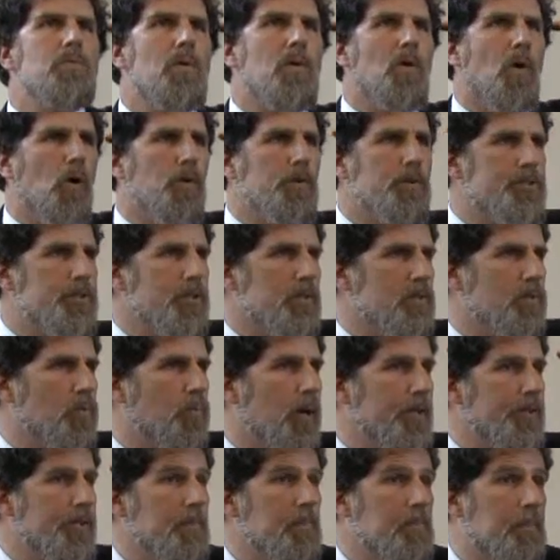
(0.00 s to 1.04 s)
older children who
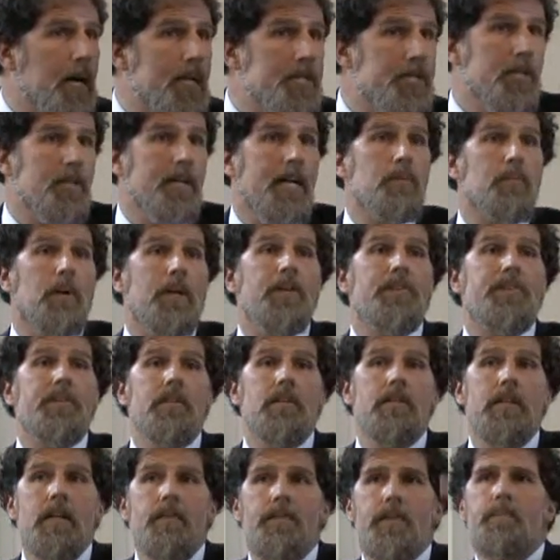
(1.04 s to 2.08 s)
wet their beds at night rather
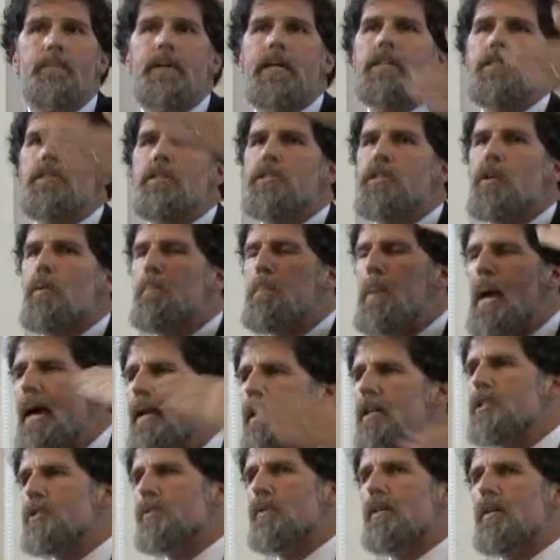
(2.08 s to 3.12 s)
than leave them because they're so
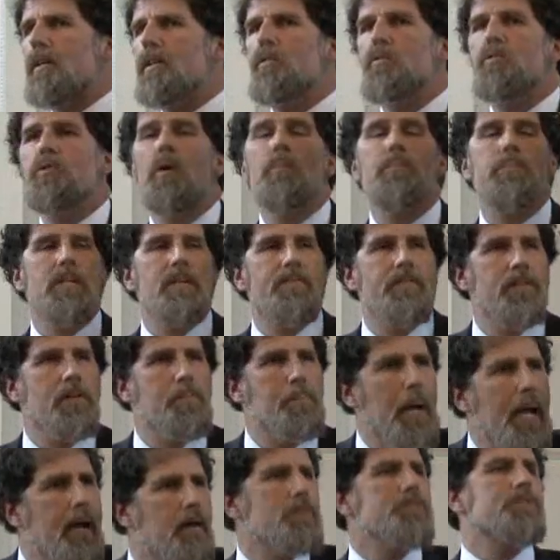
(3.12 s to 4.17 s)
panic-stricken, who don't believe in their
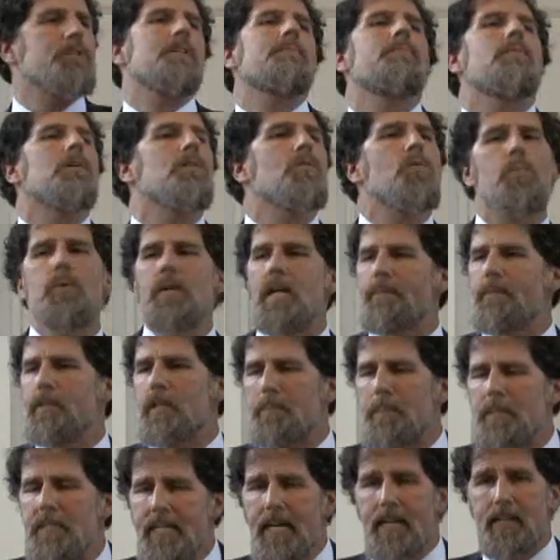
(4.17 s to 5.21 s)
parents anymore, who weren't able to
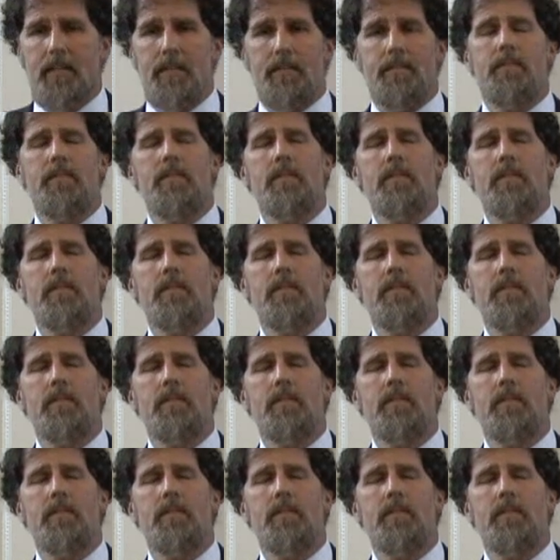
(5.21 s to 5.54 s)
protect them.